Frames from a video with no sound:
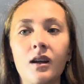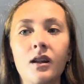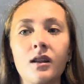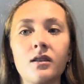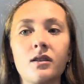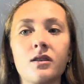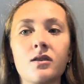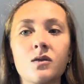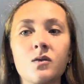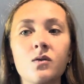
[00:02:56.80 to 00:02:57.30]

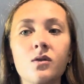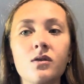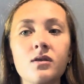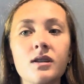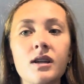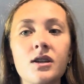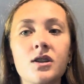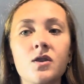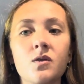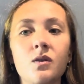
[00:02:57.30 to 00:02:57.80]
The schools
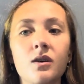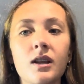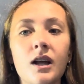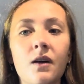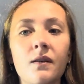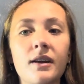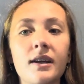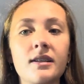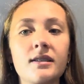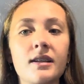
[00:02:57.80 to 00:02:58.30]
that do allow
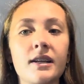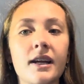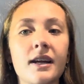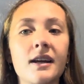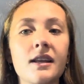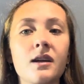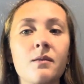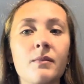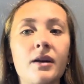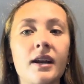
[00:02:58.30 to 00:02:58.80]
kids to
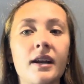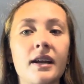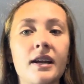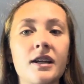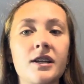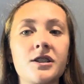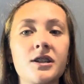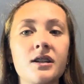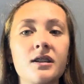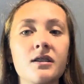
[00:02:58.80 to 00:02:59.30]
carry their
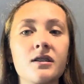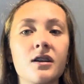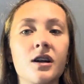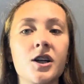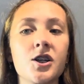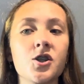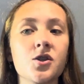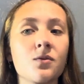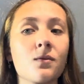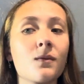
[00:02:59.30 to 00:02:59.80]
medications are
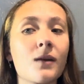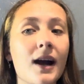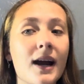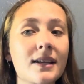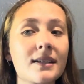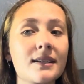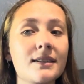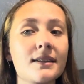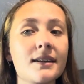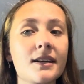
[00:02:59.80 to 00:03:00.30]
trying
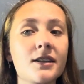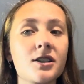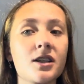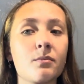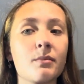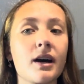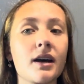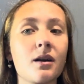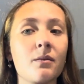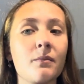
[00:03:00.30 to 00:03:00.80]
to teach them
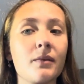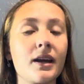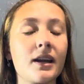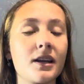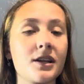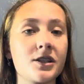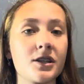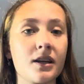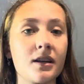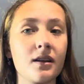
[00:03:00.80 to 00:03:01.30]
how to
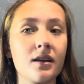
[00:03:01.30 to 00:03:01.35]
manage it,